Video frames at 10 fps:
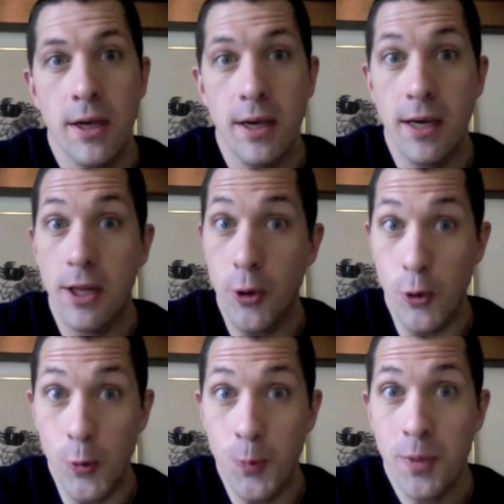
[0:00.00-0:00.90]
Hello.
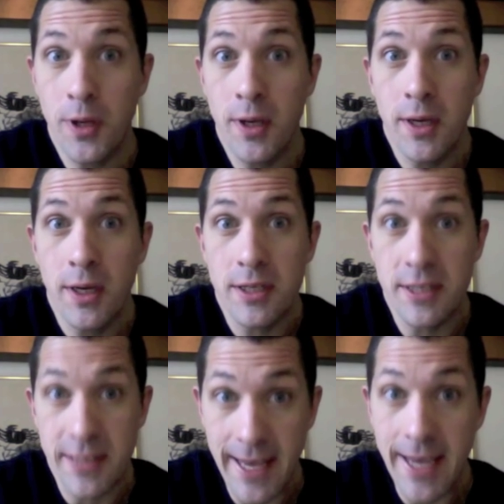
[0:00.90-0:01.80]

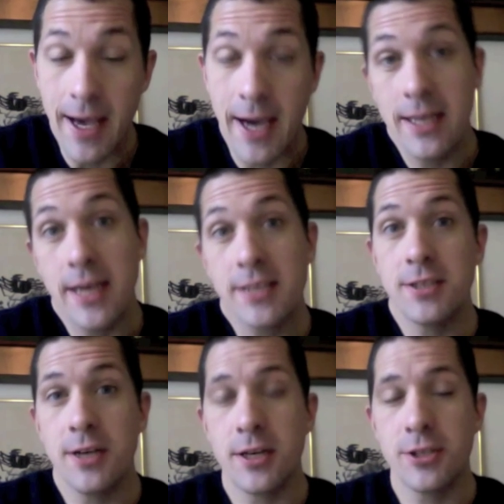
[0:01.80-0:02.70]
Today I'd like to
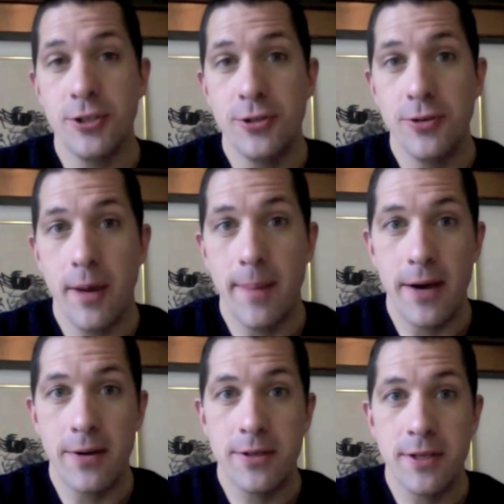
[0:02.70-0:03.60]
talk to you
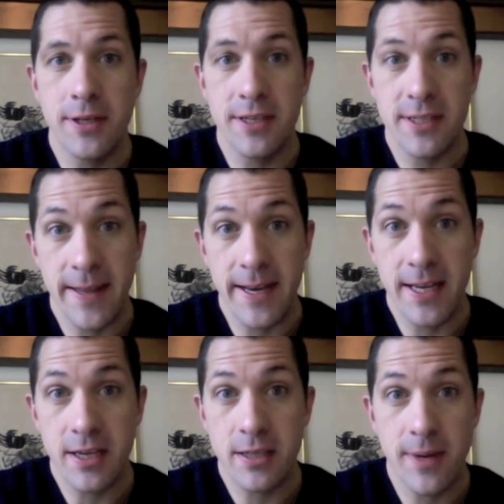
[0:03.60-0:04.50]
about aesthetic
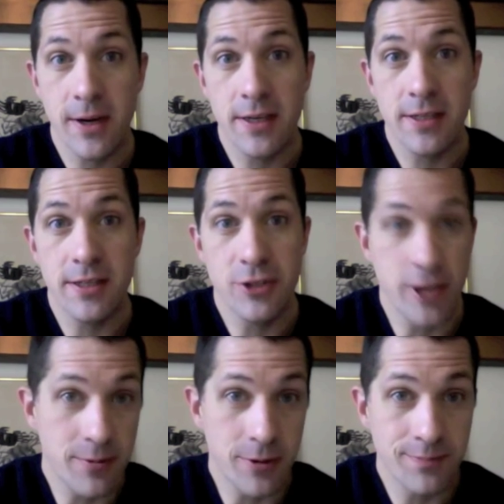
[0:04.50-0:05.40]
experience in
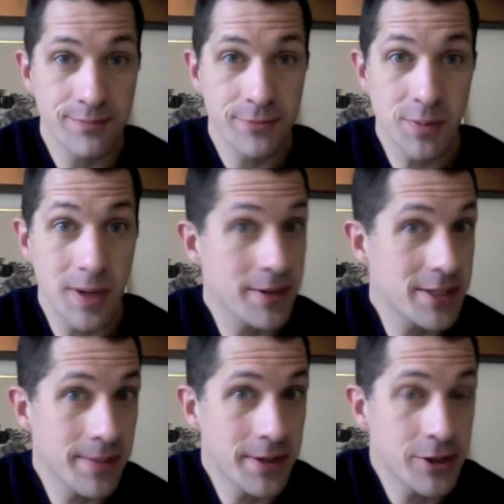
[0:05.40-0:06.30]
general. It's probably
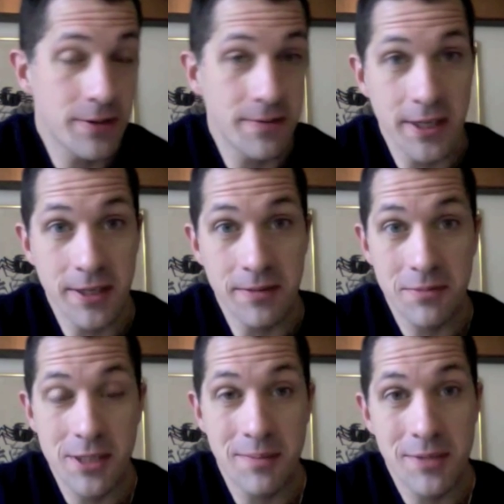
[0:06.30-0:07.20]
something I should have done
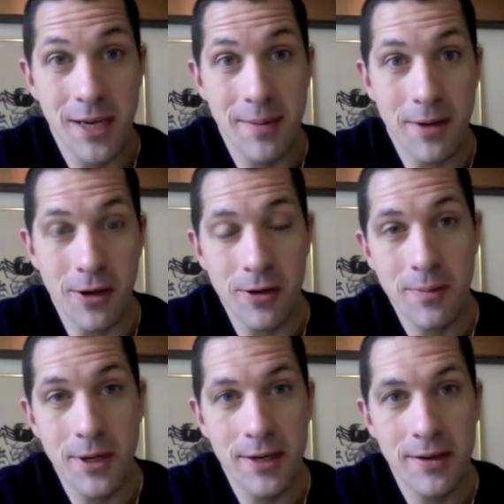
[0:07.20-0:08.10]
some time ago,
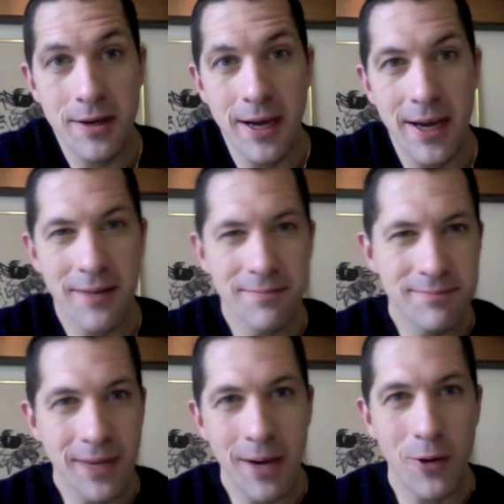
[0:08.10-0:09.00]
but I
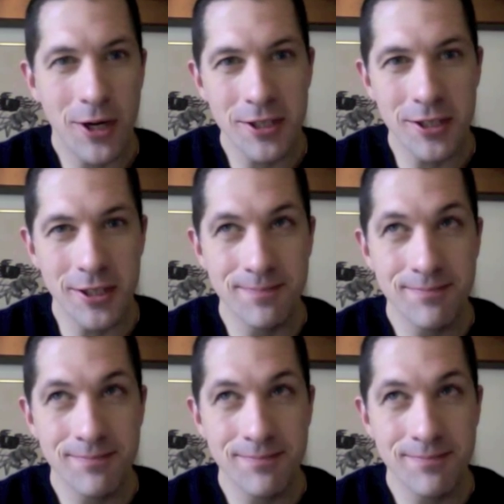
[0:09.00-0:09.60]
wanted to,